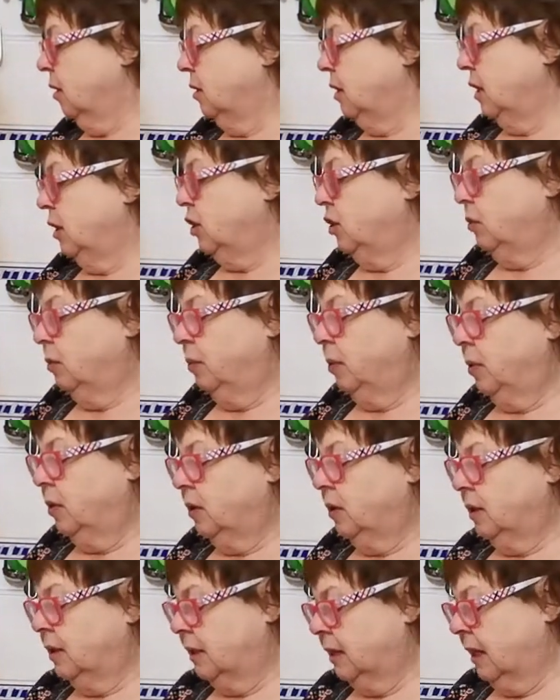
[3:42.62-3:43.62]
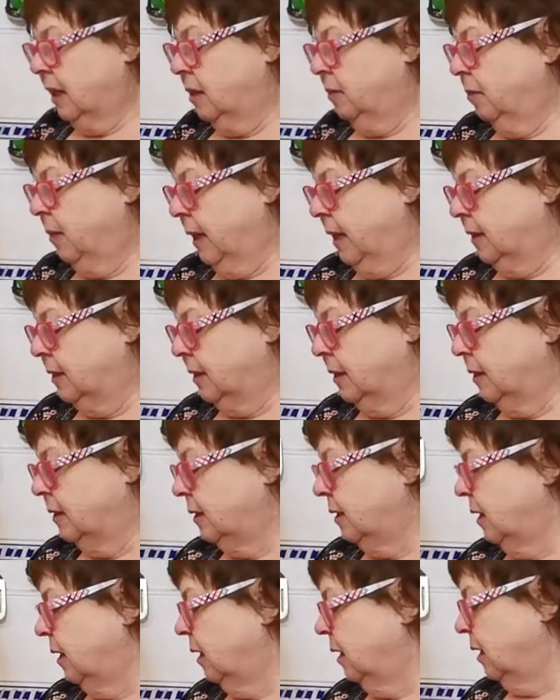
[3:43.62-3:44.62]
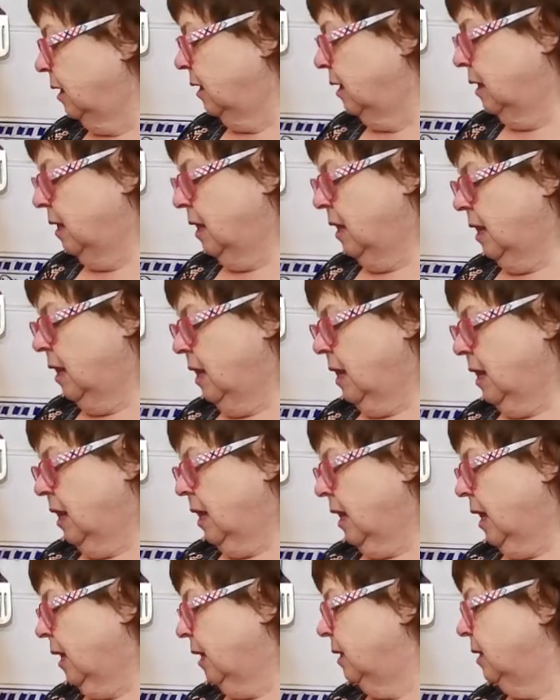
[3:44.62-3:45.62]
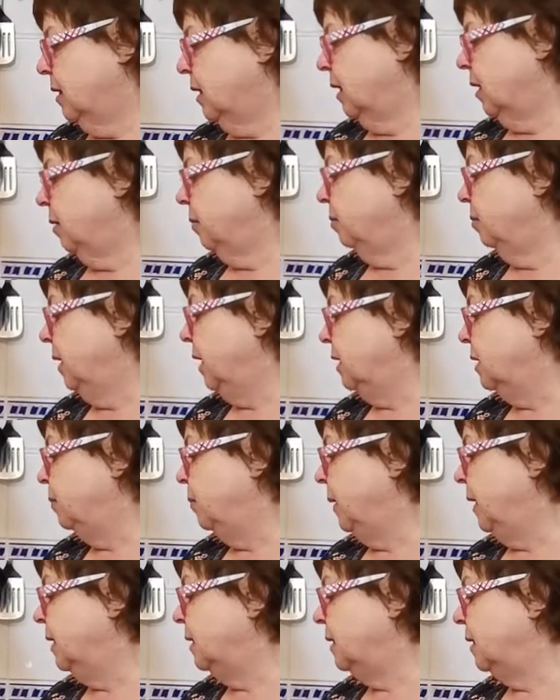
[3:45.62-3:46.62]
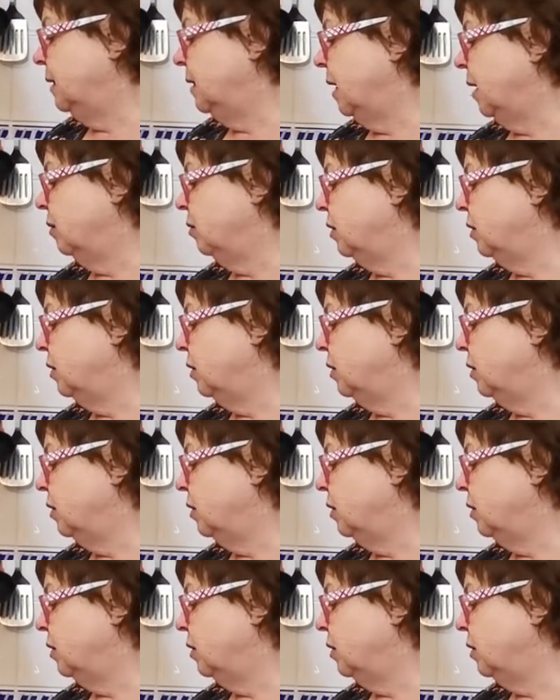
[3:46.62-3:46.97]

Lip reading: because I shall pull the skin pieces and meat pieces